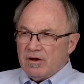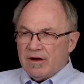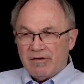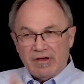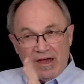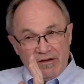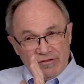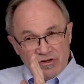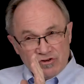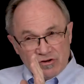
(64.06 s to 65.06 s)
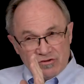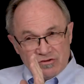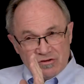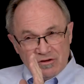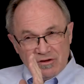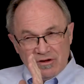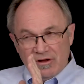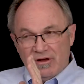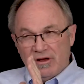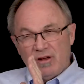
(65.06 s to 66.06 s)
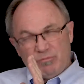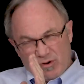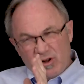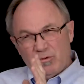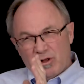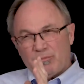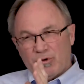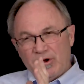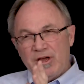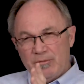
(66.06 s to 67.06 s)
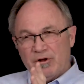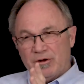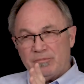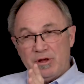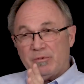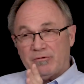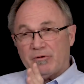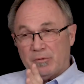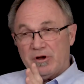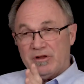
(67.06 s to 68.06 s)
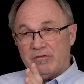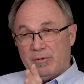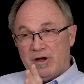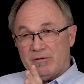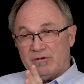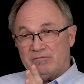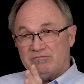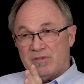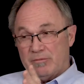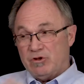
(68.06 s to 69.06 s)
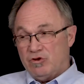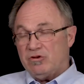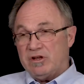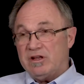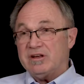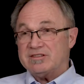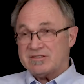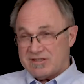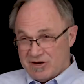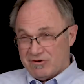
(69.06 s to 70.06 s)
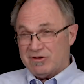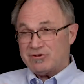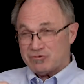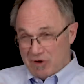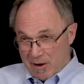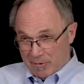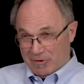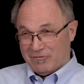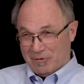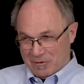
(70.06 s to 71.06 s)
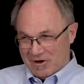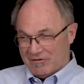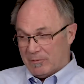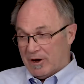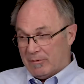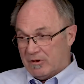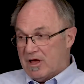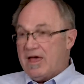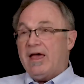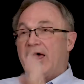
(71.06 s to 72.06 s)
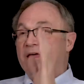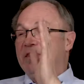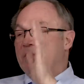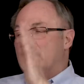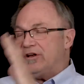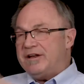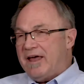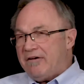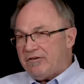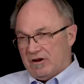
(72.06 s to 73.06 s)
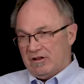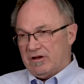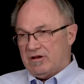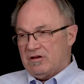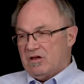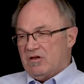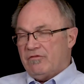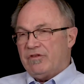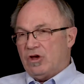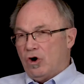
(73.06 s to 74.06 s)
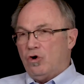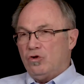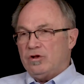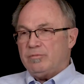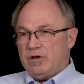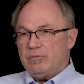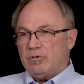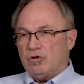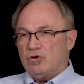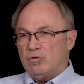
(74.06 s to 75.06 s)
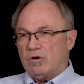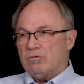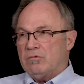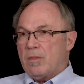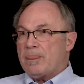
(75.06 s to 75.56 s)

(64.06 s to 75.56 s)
Now the Catholic Church had pretty well prohibited people from reading the Bible. I mean, you could get in serious trouble for reading the Bible, and they were definitely the only people who were